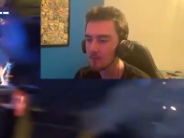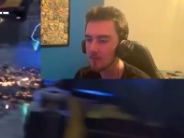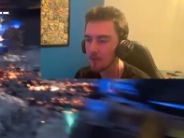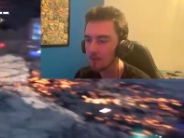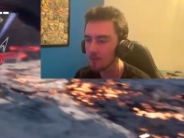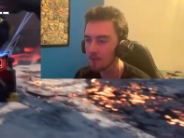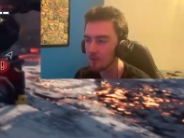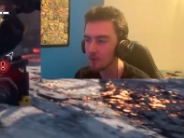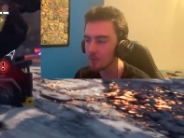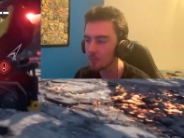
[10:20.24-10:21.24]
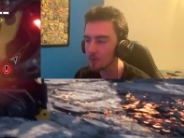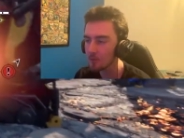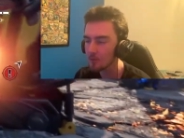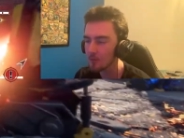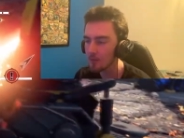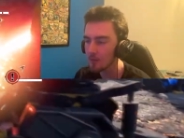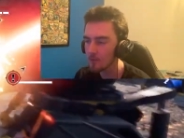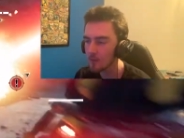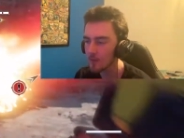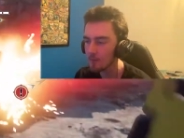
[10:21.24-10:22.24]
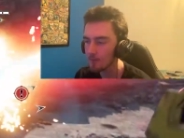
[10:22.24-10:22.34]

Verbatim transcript: I'm pretty sure they're exposed for a certain amount of time.